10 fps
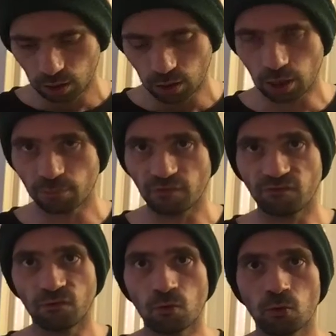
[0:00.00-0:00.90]
Number
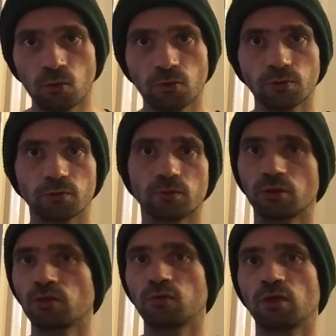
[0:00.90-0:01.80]
4, when
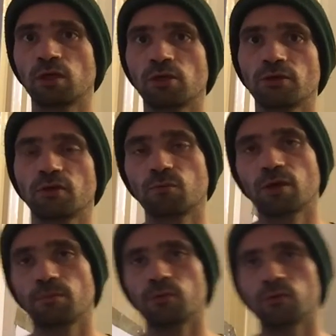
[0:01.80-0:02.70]
you see a lot, is
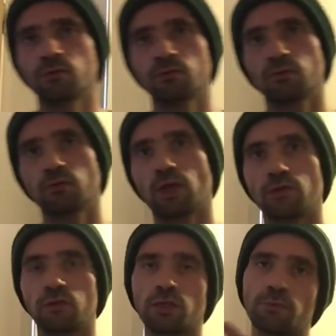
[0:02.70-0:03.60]
people
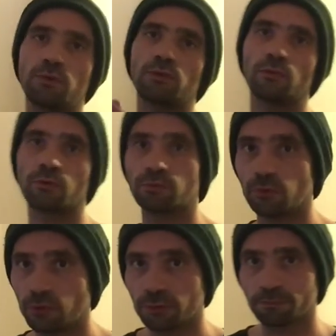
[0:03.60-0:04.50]
tensing up at the wrong
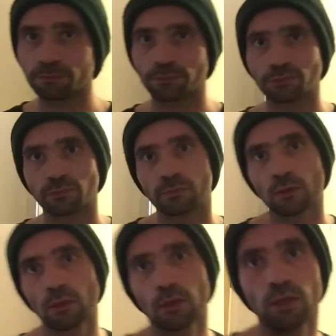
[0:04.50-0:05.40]
point.
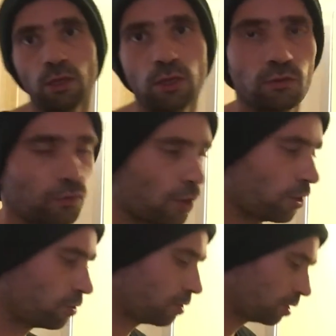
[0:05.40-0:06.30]

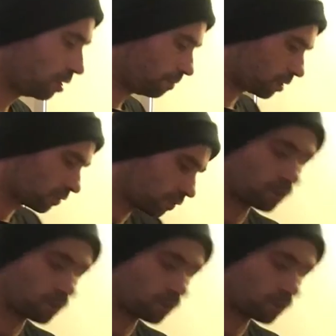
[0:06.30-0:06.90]
So because